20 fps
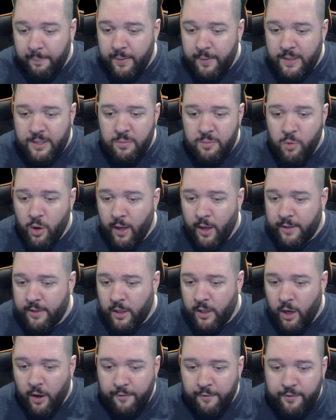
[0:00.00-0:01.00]
Is it more like the
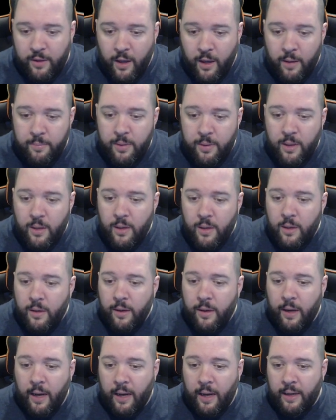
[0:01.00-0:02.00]
golf club?
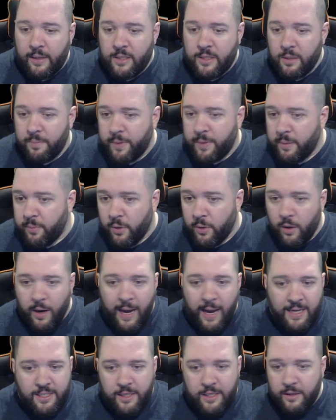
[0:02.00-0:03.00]
Some people are
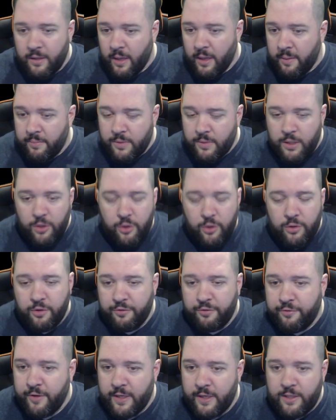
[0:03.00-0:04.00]
asking them to
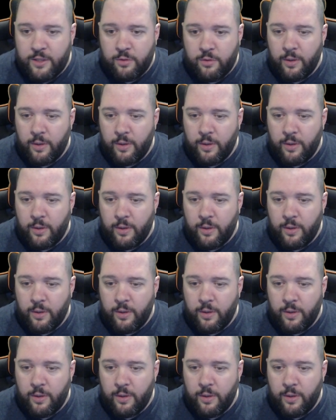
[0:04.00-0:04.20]
fix